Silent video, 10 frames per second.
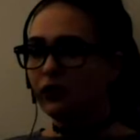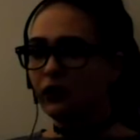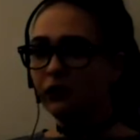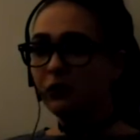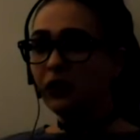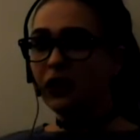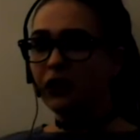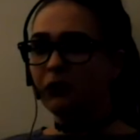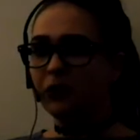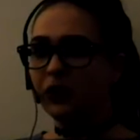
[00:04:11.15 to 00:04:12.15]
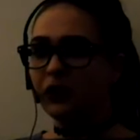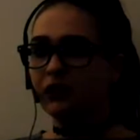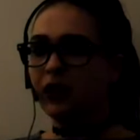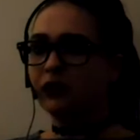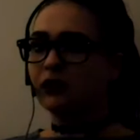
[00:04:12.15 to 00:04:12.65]
It's pretty
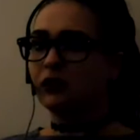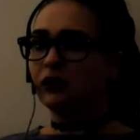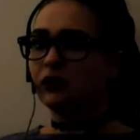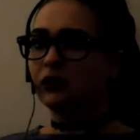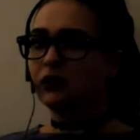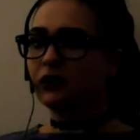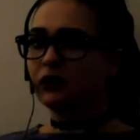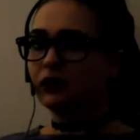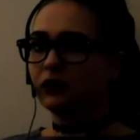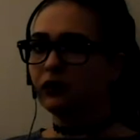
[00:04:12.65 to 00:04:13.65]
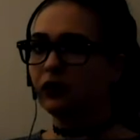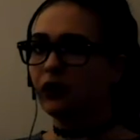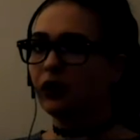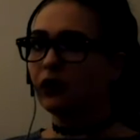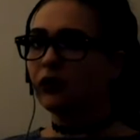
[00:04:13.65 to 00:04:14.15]
intense, honestly.
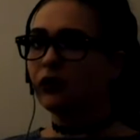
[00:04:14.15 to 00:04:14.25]
Okay.